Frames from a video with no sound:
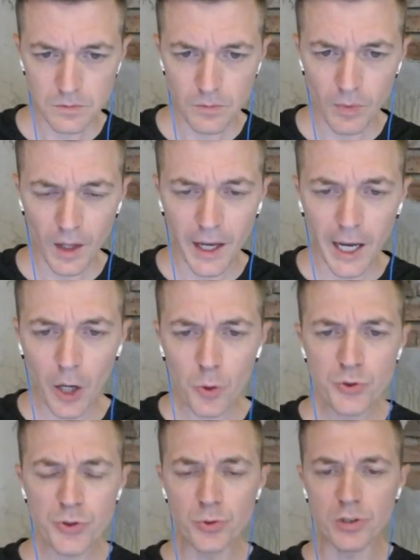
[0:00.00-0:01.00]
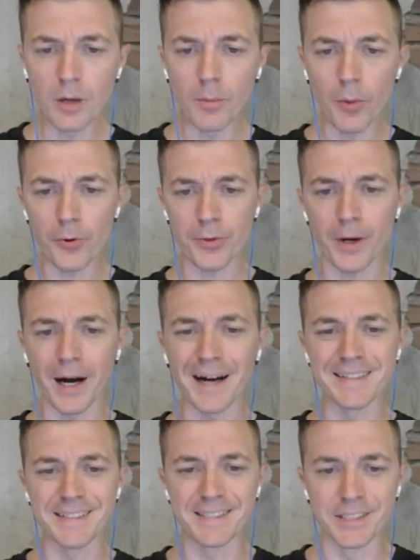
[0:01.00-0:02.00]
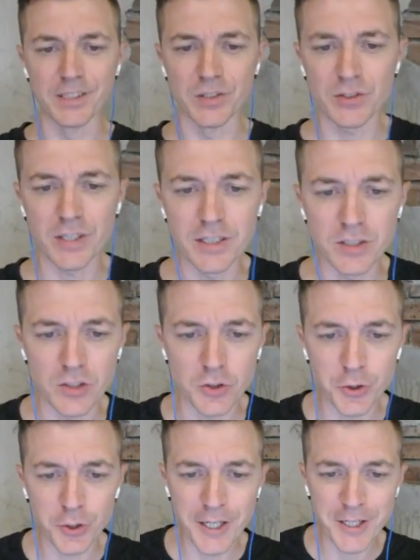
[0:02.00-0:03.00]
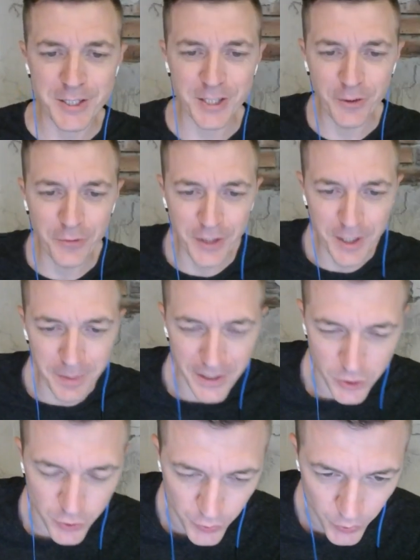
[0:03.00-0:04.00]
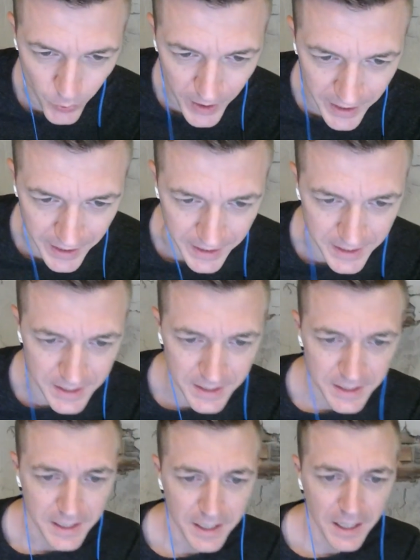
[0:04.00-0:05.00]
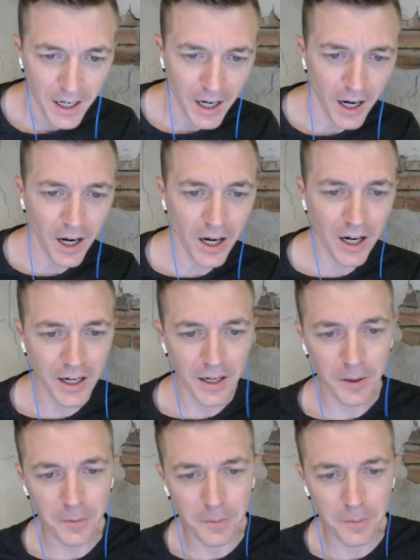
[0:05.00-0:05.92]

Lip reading: How do you come up with ideas? Can creativity be trained? I'm